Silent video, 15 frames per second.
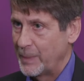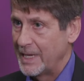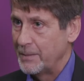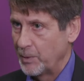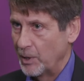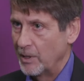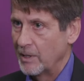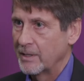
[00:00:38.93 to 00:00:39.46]

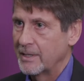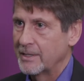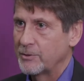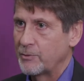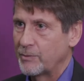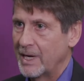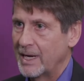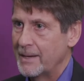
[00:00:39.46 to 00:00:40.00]
people
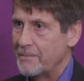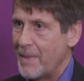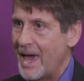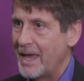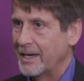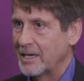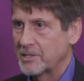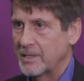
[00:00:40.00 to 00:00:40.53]
to really
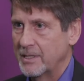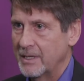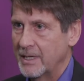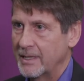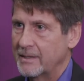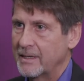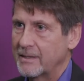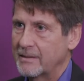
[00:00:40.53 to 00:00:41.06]
manage
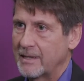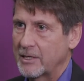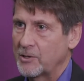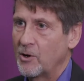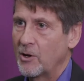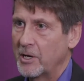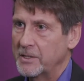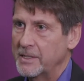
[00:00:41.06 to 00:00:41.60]
the
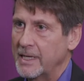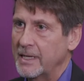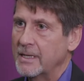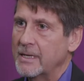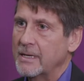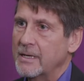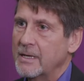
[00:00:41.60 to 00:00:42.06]
technology.